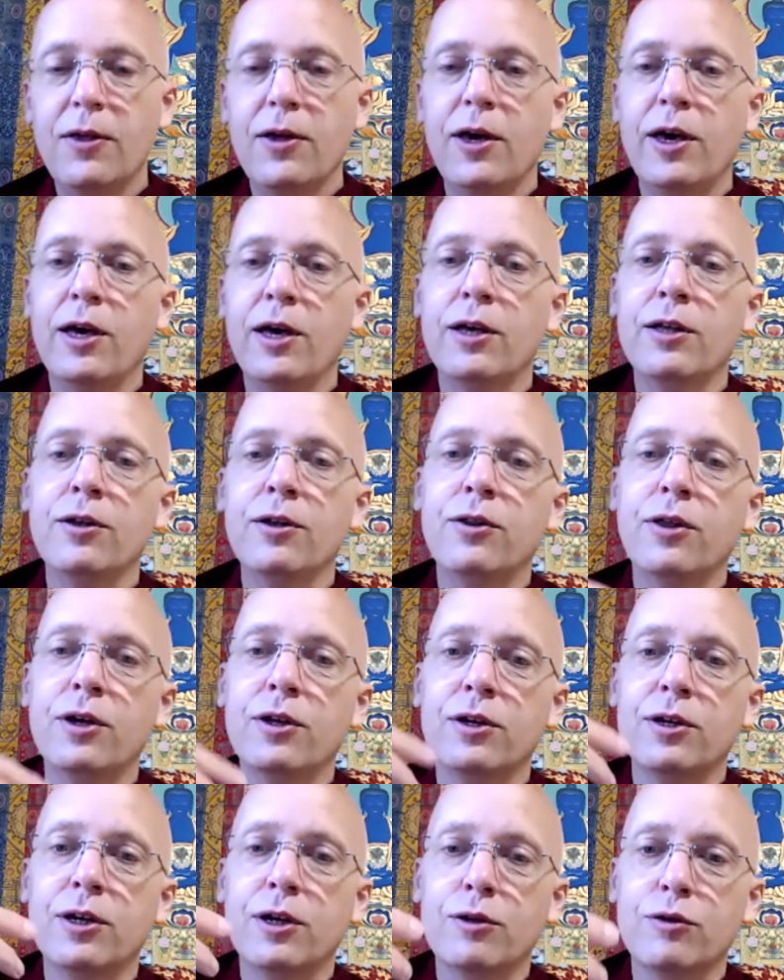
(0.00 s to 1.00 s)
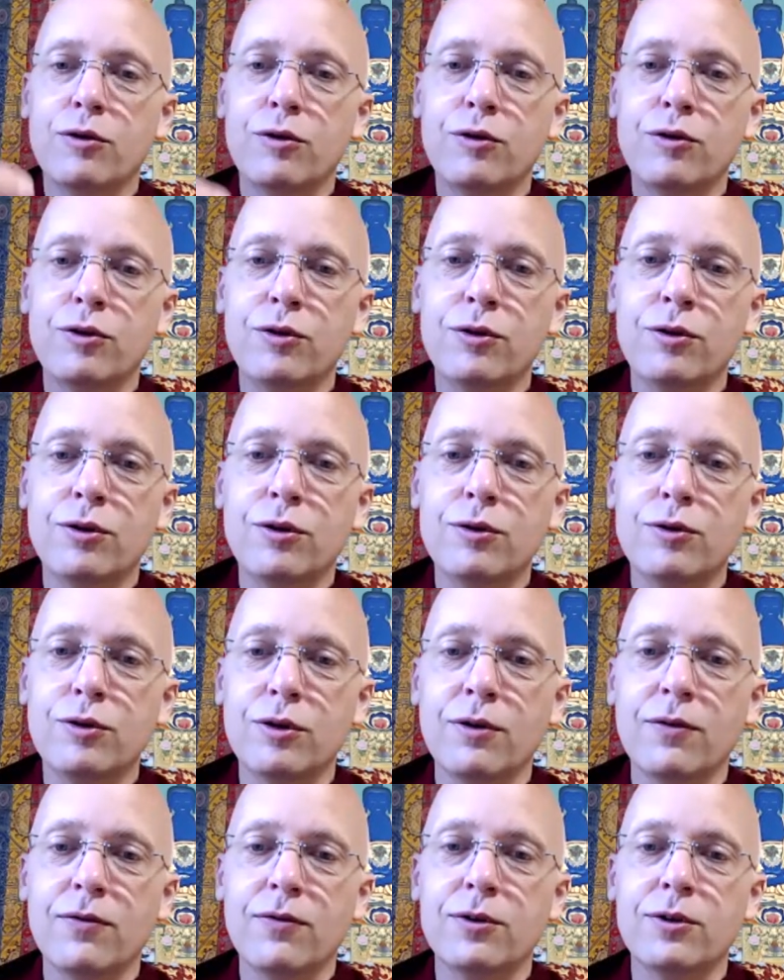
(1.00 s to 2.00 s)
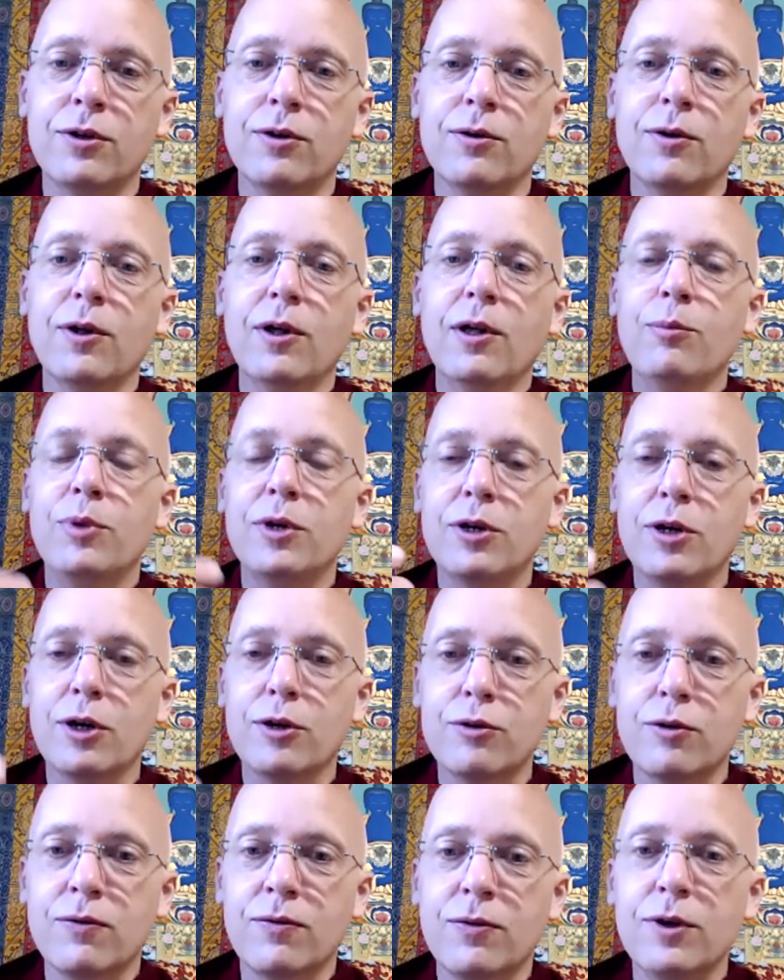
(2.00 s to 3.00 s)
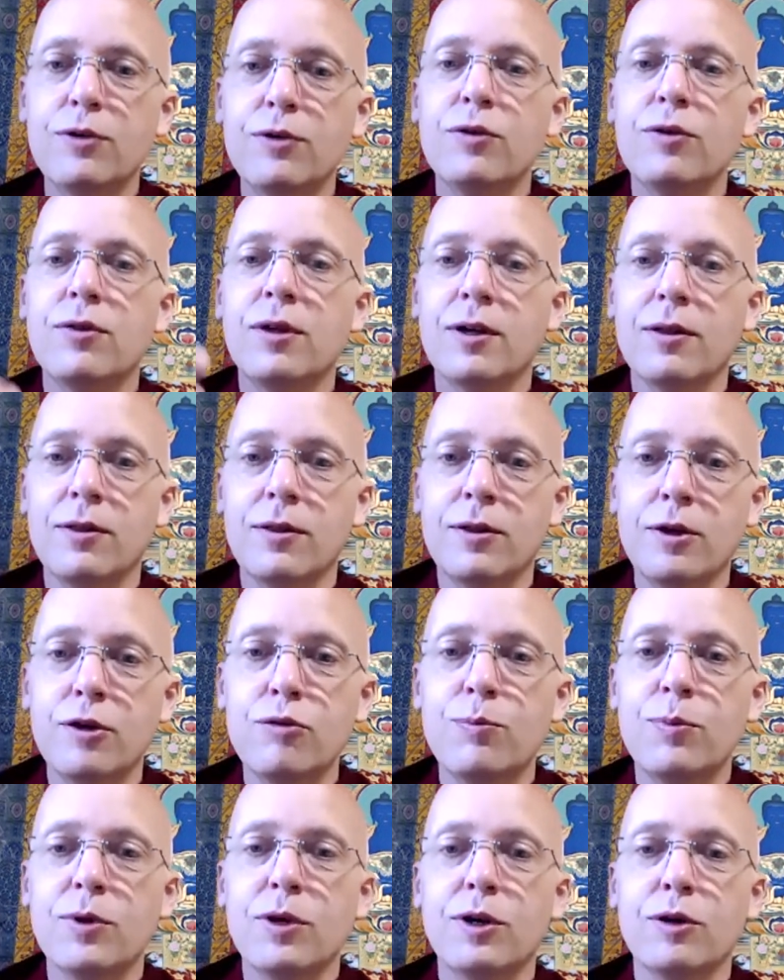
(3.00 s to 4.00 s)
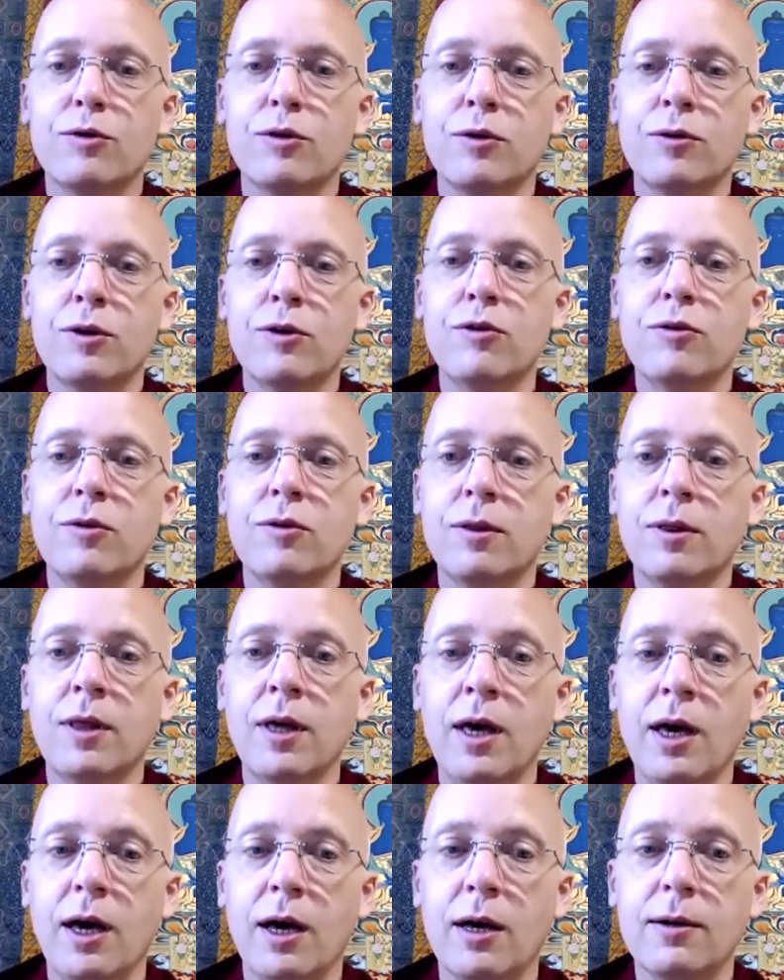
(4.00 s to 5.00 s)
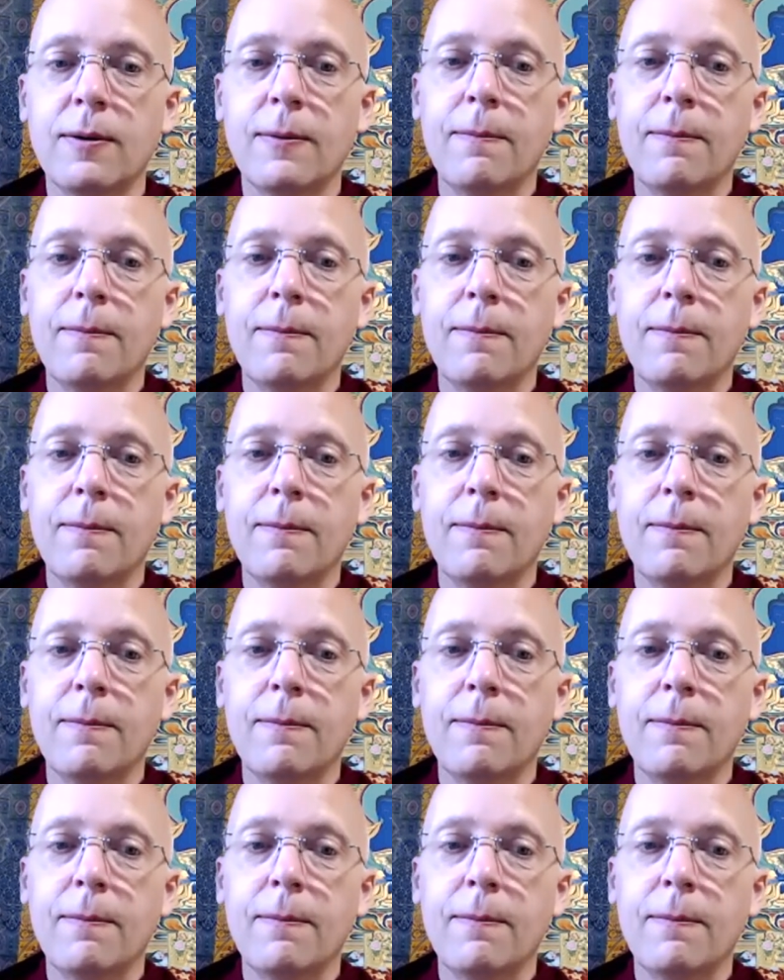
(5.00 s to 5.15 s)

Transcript: And then he has a series of, you know, because of this, then this, because of this, then that.